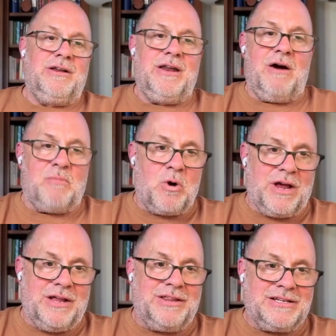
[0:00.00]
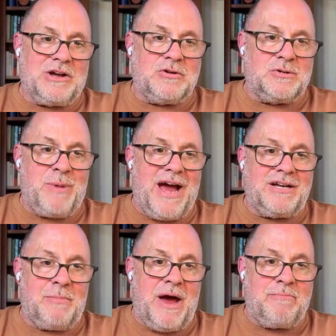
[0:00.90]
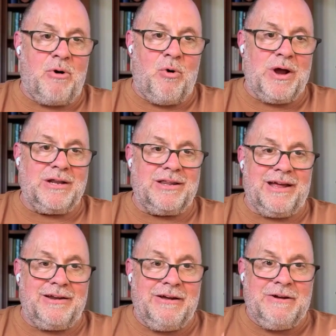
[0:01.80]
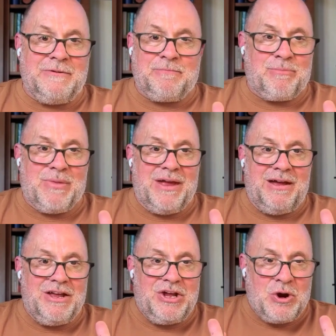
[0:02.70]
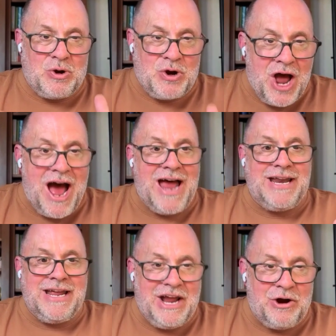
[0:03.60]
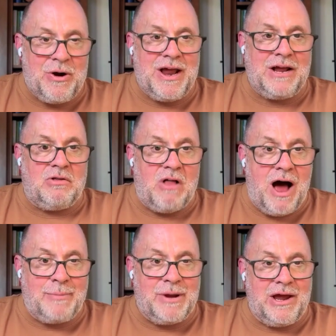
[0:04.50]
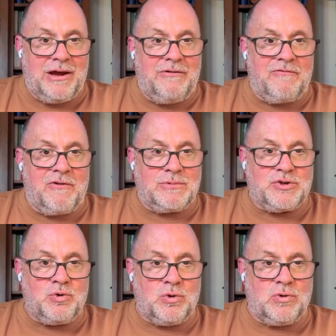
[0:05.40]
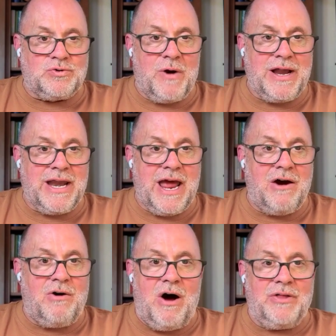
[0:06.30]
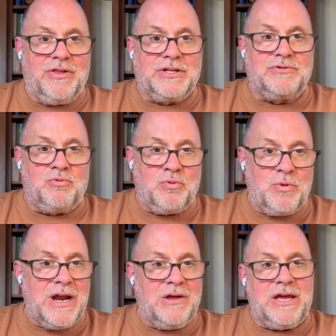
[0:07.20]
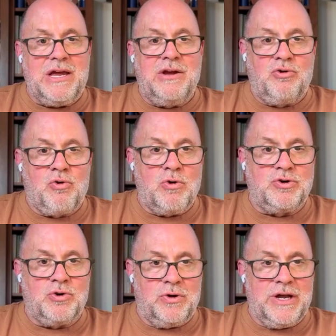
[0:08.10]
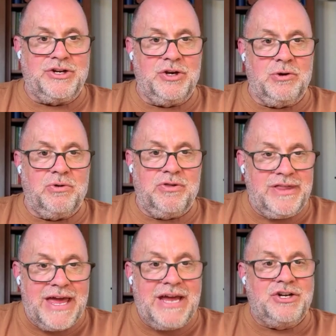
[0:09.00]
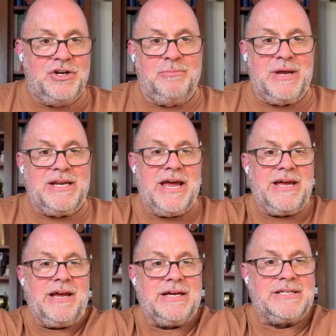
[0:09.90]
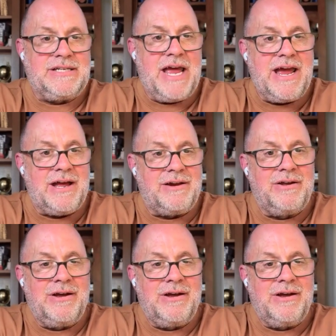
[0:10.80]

Now, Morgan, this goes back to my point that you're not hearing lobbying from schools right now on this really crucial issue. They should be taking a stand.